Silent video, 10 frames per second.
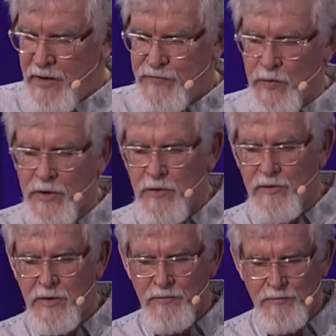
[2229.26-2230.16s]
if you were to go
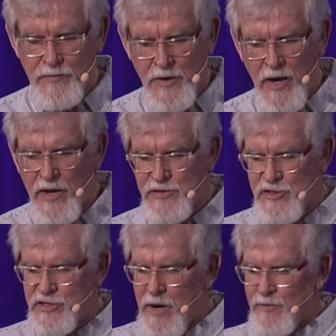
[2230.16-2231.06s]
to
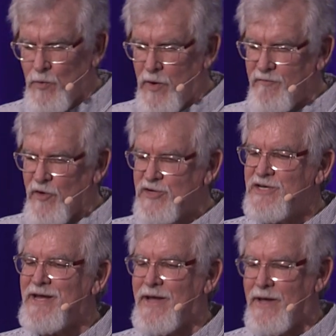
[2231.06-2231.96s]
Colossians chapter 1, verse
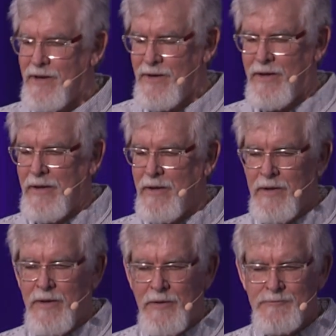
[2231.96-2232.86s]
10,
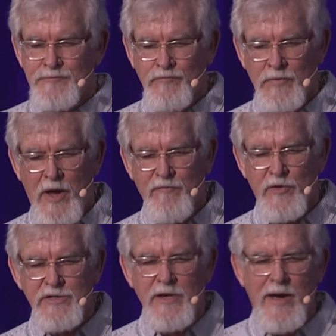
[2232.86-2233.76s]
not
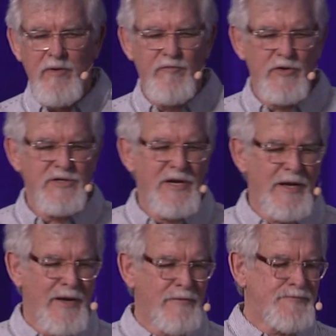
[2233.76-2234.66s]
verse 9, but verse 10,